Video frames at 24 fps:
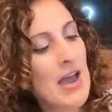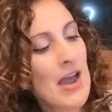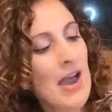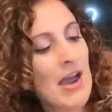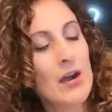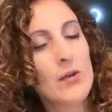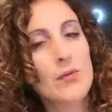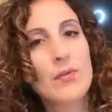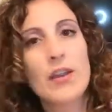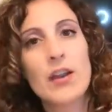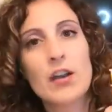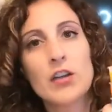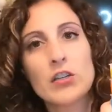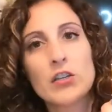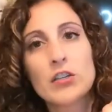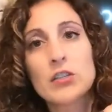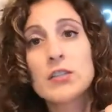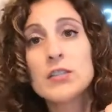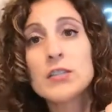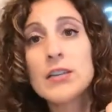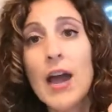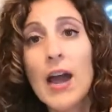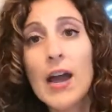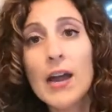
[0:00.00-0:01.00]
how they are
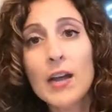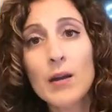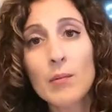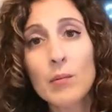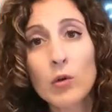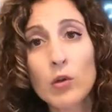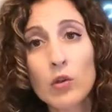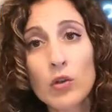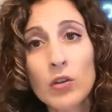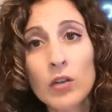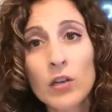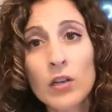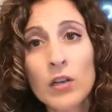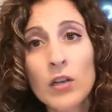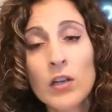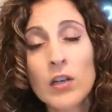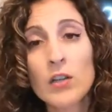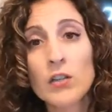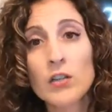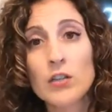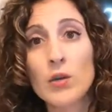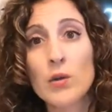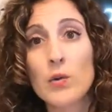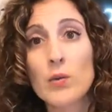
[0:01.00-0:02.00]
stackable,
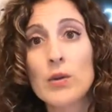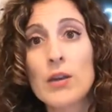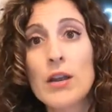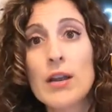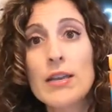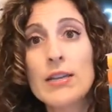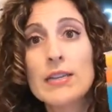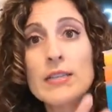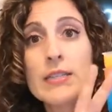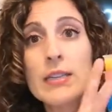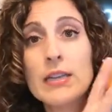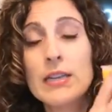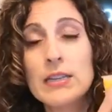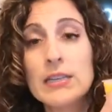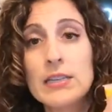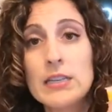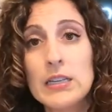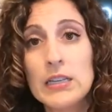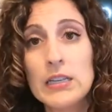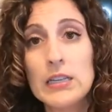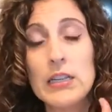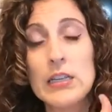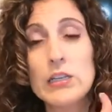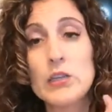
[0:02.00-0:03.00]
so nice and
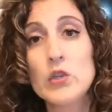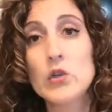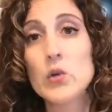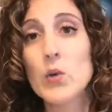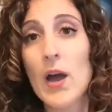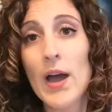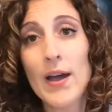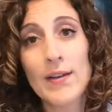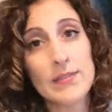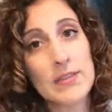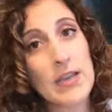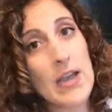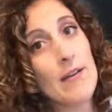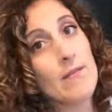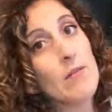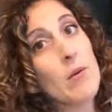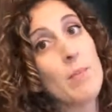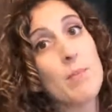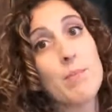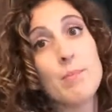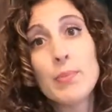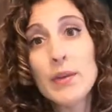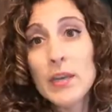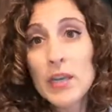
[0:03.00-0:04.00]
neat, and you don't have to have
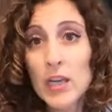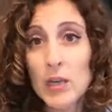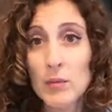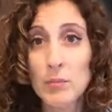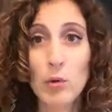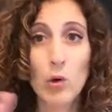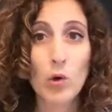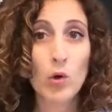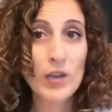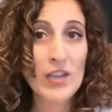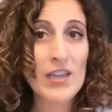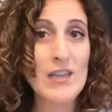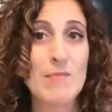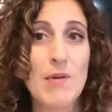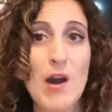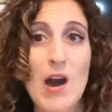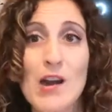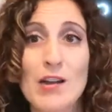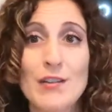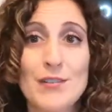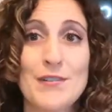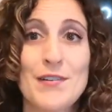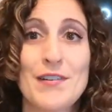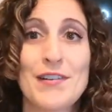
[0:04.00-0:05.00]
a big bulky
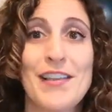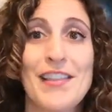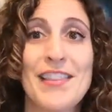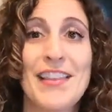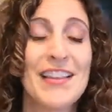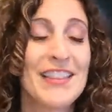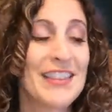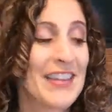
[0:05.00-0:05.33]
box or anything